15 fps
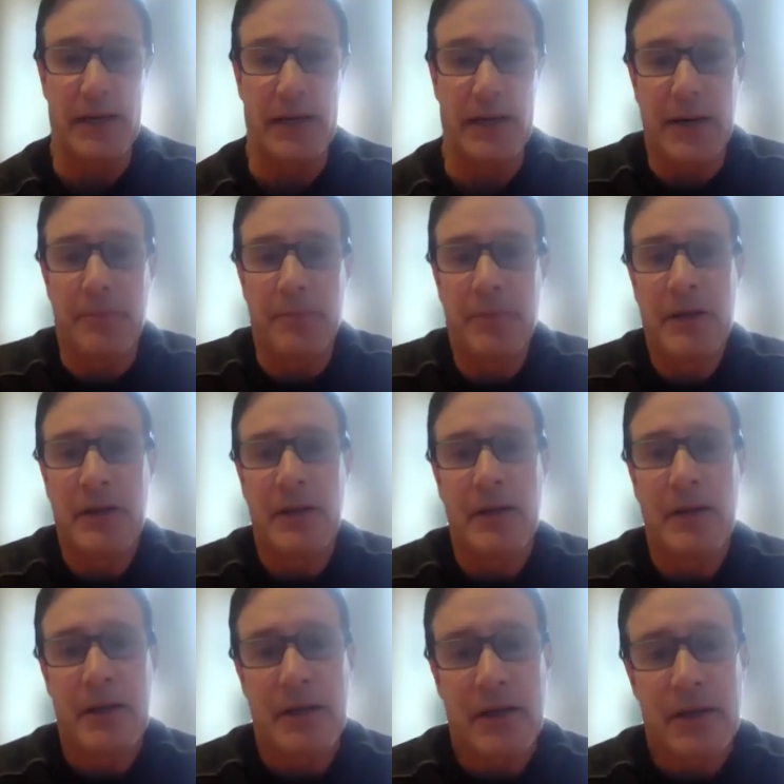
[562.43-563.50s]
Kind
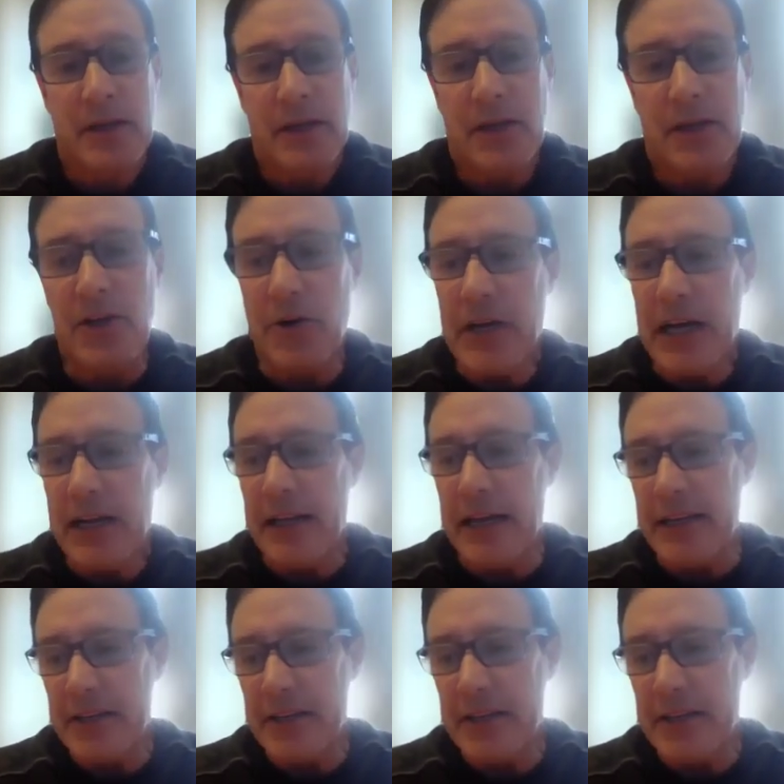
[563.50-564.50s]
of like